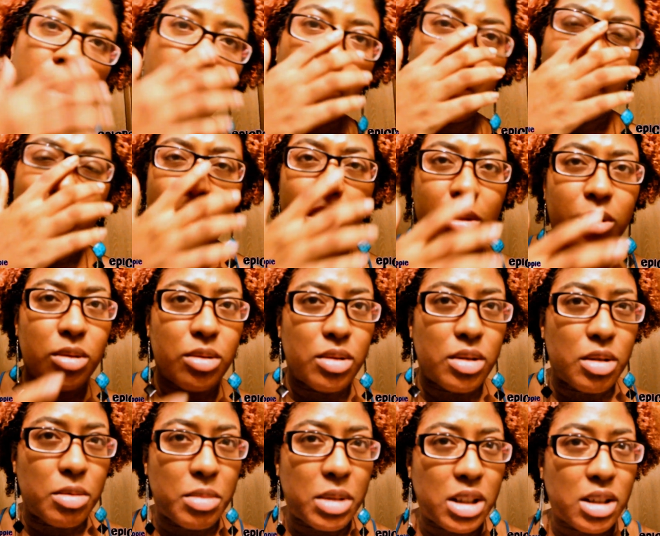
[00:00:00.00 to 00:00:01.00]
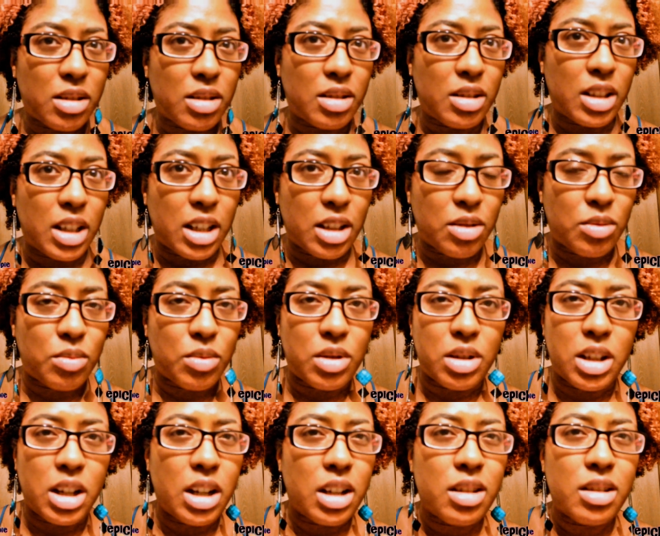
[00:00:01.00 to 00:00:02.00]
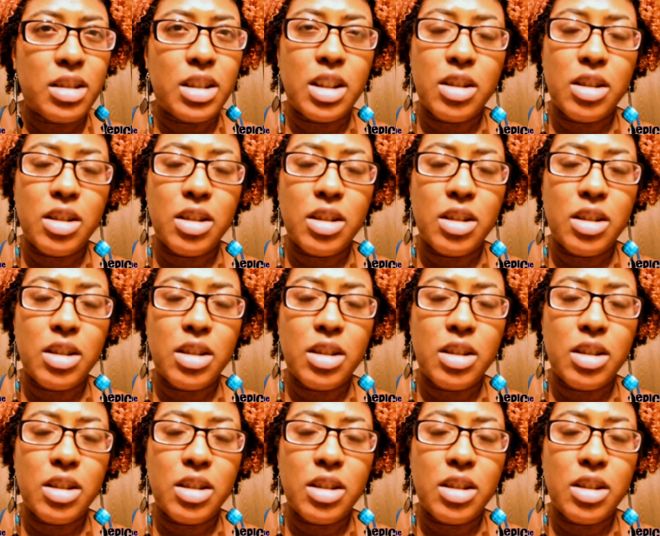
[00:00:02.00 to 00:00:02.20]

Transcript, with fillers: the black girls in my class were not